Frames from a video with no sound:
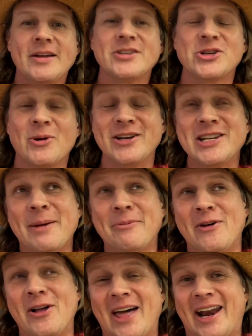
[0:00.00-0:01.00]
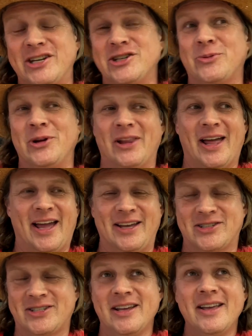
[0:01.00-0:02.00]
So on top of all that, I just
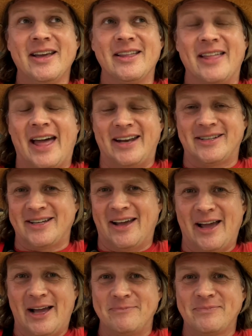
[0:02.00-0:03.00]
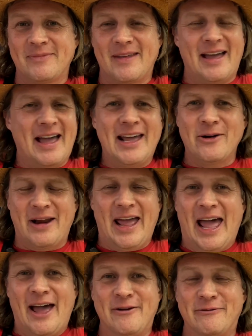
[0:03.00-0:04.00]
realized that I don't
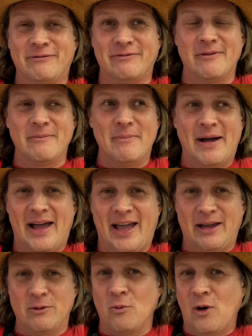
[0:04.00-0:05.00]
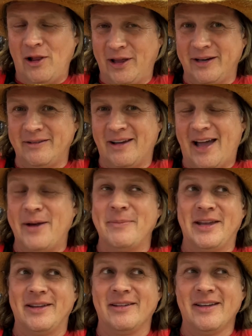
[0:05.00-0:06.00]
have my wallet on
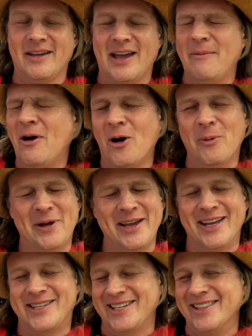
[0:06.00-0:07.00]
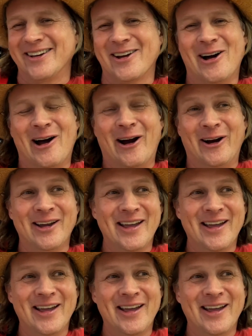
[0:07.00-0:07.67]
me. I'm hoping it's in the car.